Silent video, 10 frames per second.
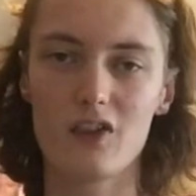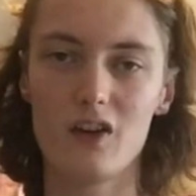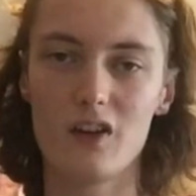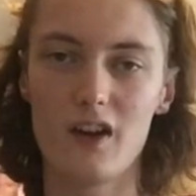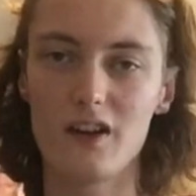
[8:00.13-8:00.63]

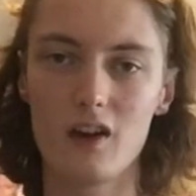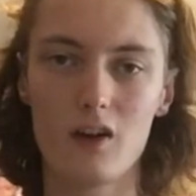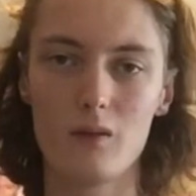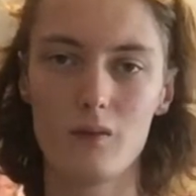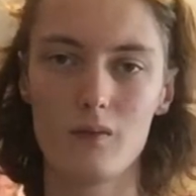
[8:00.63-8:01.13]
on I
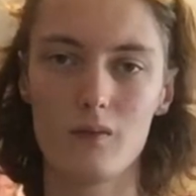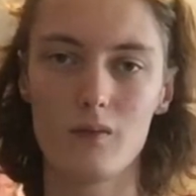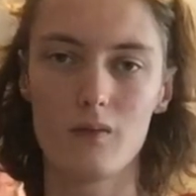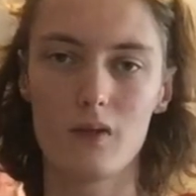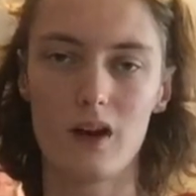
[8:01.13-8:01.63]
Know
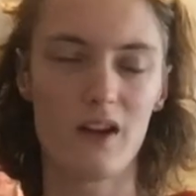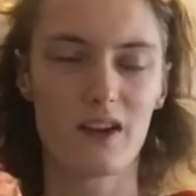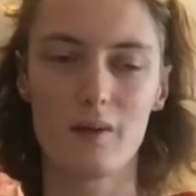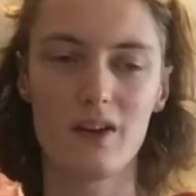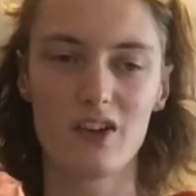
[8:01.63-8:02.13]
I Like
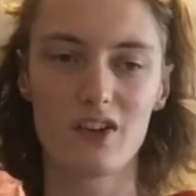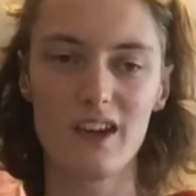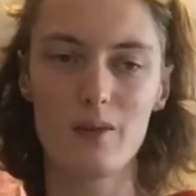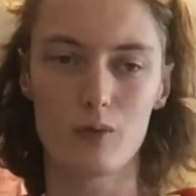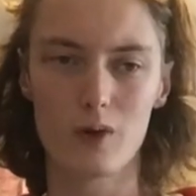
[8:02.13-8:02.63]
It When You
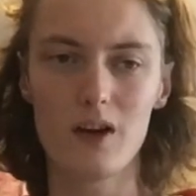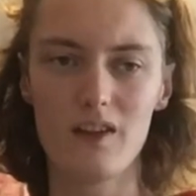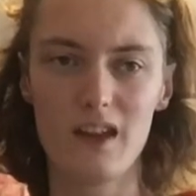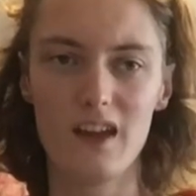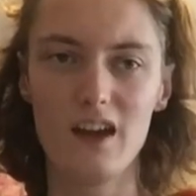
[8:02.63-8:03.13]
Sleep were
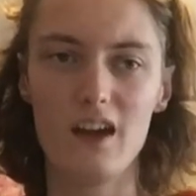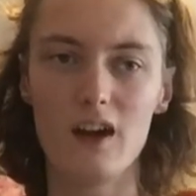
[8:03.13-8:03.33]
the